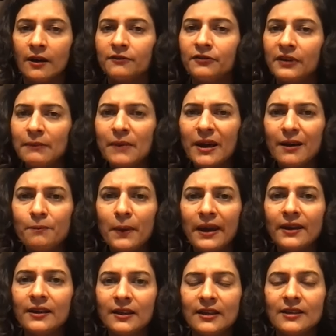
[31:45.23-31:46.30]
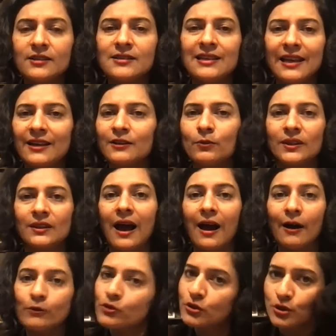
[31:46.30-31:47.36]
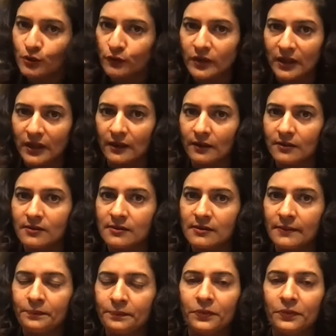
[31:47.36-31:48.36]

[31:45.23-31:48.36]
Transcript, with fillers: Female pain is linked with thousands of things